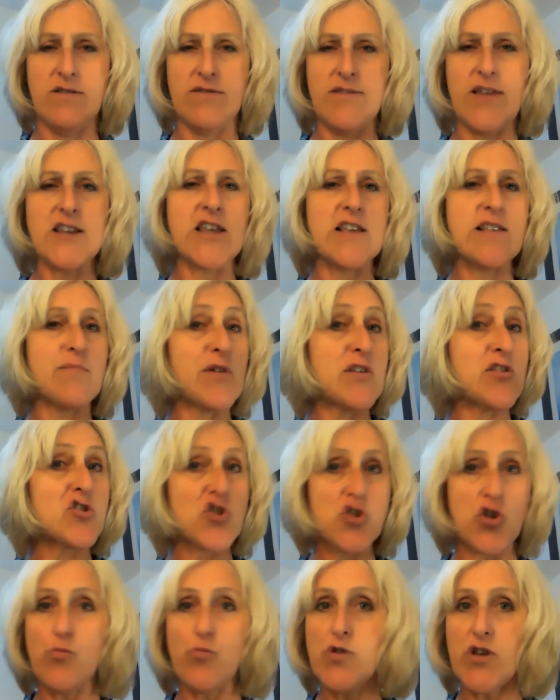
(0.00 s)
that has been
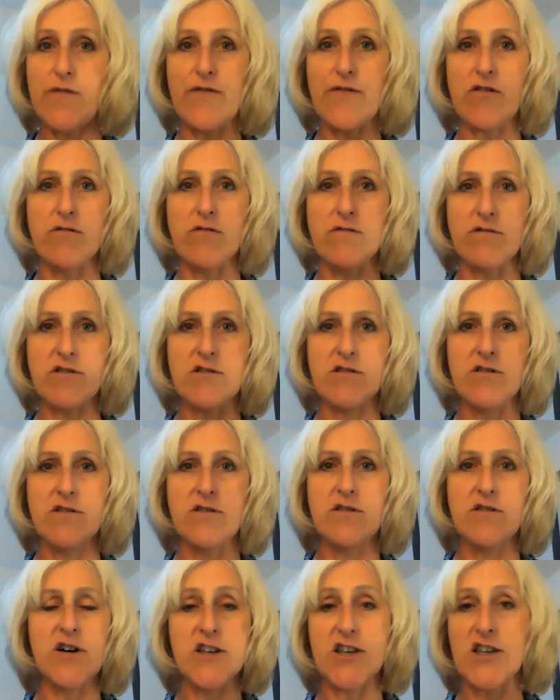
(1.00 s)
so difficult
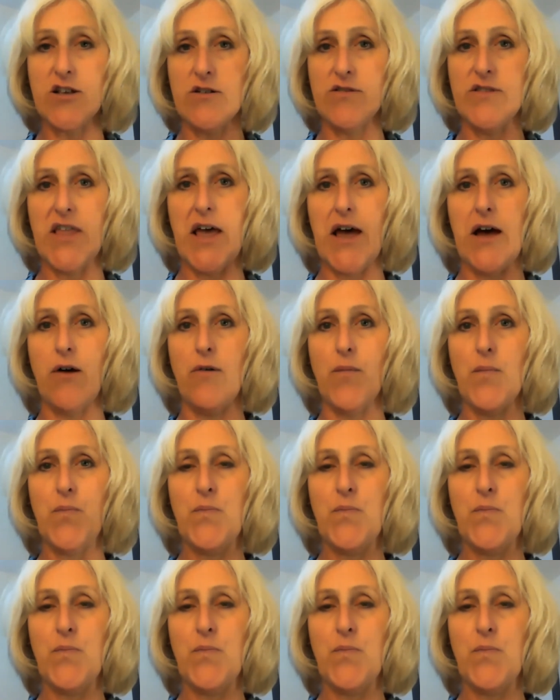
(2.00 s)
until now.